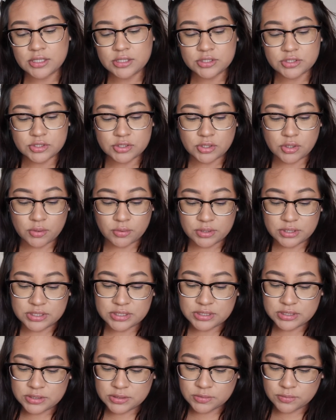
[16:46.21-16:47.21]
So
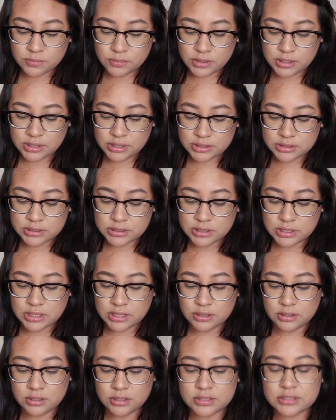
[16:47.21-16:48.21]
this is what
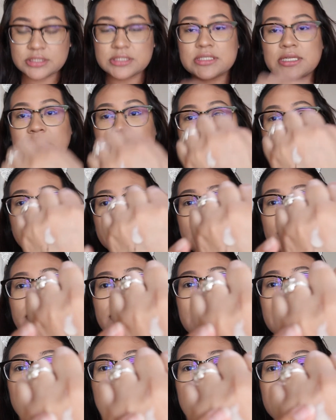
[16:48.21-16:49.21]
it looks like.
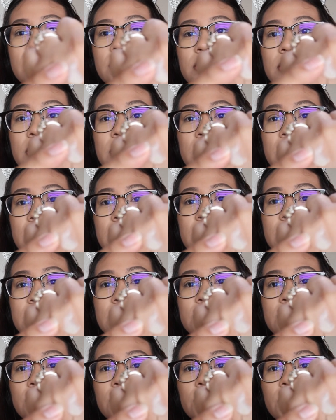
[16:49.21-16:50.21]
It is
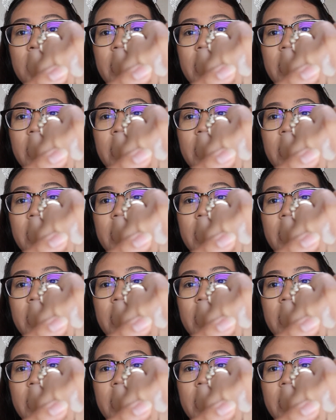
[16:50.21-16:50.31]
another